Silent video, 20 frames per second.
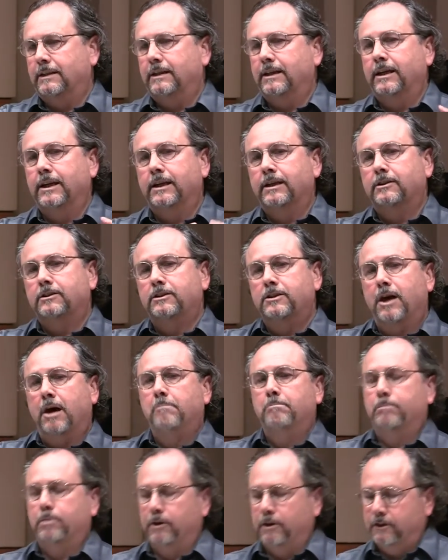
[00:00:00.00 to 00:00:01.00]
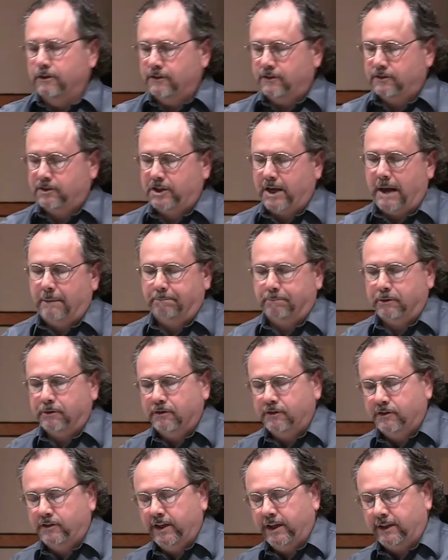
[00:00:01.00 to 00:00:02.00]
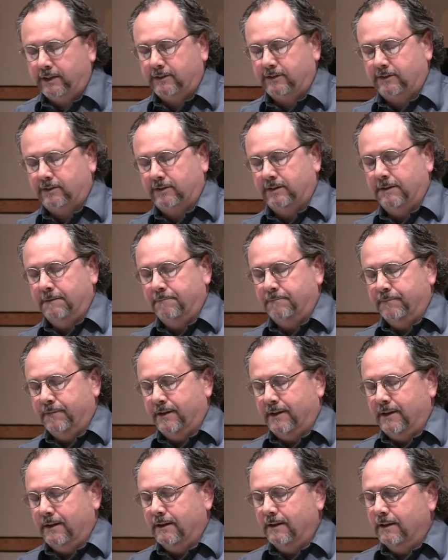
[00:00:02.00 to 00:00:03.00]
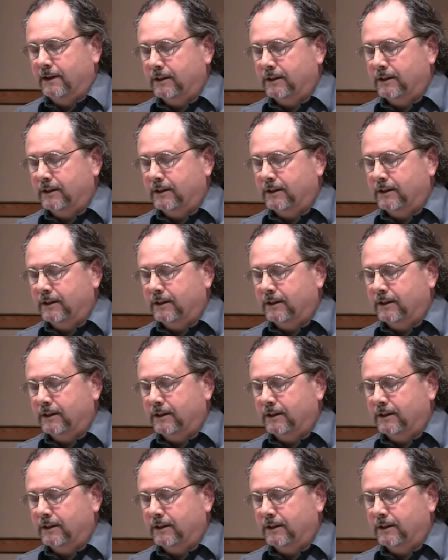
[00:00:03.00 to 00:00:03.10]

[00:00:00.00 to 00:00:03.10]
in Numbers chapter 6, the